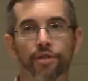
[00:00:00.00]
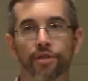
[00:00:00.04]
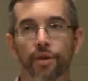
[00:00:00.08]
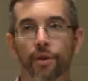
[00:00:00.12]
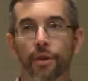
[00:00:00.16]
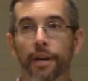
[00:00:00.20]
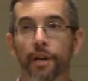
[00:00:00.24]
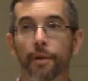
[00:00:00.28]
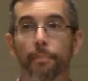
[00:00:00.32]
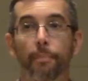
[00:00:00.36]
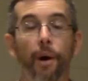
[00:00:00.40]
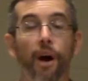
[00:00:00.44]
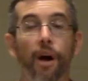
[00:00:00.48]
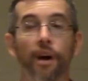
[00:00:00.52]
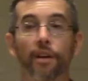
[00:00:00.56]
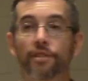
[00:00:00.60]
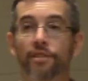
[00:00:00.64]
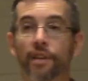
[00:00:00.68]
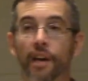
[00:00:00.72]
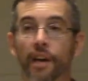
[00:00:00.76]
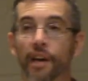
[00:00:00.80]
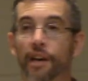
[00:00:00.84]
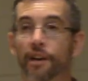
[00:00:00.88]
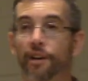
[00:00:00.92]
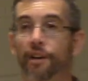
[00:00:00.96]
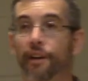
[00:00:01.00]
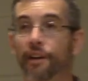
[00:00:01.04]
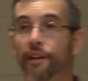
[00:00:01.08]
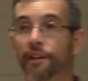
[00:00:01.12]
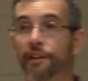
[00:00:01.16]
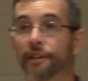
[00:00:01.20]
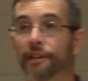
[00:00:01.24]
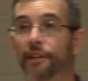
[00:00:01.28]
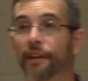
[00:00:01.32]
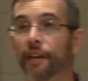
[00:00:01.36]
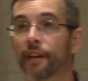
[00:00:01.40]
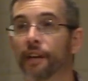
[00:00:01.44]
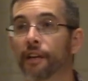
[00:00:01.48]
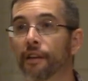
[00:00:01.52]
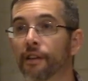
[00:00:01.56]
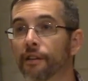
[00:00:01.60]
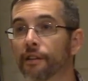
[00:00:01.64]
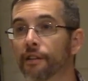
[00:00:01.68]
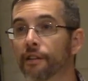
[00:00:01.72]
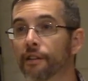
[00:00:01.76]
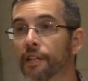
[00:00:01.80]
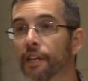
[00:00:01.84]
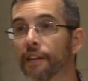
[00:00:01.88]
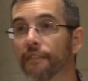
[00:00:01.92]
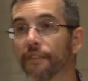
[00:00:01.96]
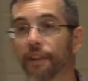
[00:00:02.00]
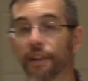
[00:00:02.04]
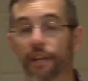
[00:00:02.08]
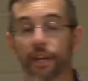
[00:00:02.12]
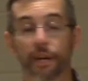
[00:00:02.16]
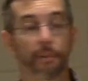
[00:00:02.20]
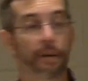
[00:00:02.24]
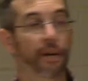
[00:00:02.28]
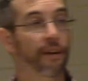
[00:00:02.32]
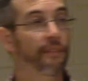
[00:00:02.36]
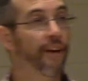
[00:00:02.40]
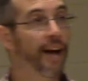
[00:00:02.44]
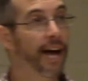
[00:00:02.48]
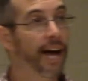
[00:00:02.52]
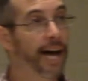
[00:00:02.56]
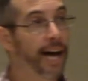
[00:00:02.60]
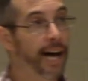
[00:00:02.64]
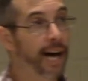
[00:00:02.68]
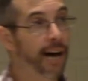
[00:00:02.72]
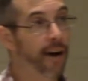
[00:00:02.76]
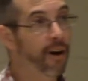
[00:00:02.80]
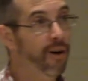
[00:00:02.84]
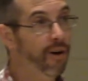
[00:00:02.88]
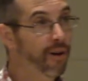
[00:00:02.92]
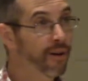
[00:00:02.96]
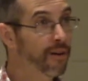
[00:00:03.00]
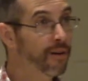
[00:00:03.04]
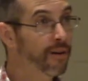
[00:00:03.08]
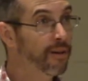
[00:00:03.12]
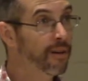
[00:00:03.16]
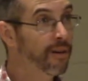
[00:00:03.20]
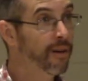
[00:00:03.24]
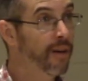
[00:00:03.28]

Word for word: So here Paul's going to give a little bit of how